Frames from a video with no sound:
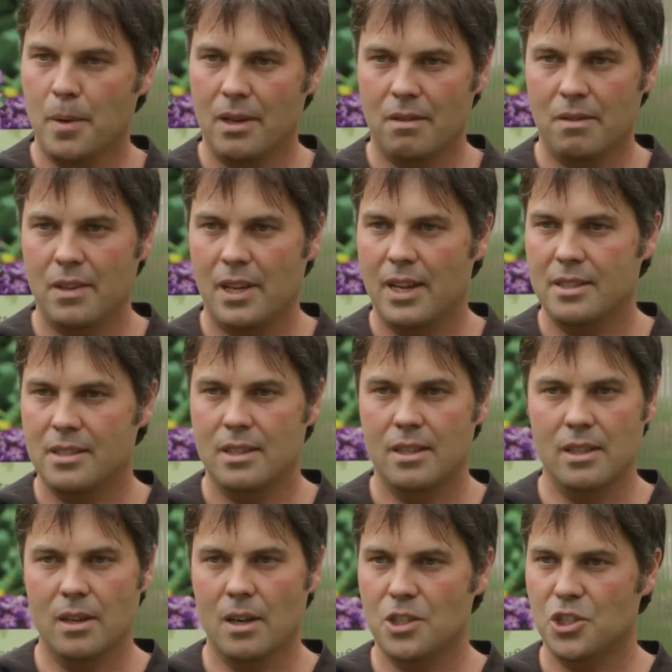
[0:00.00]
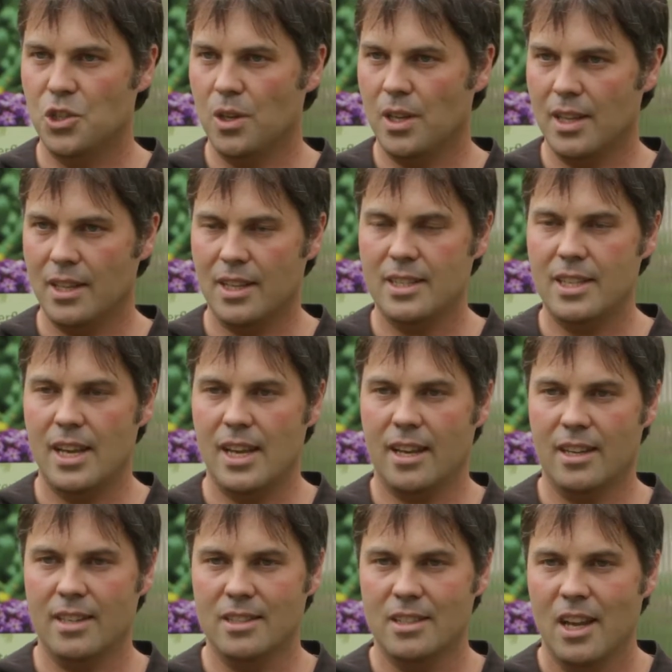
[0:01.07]
butterflies and the large journey that they take
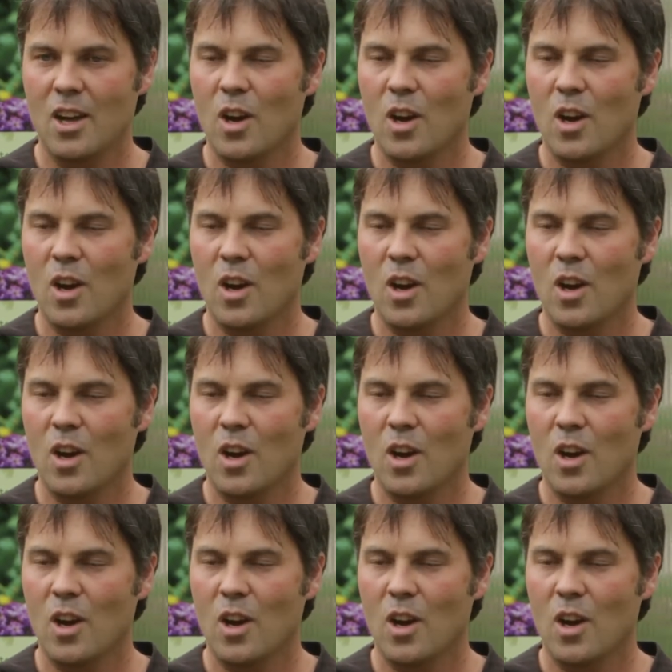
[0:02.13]
and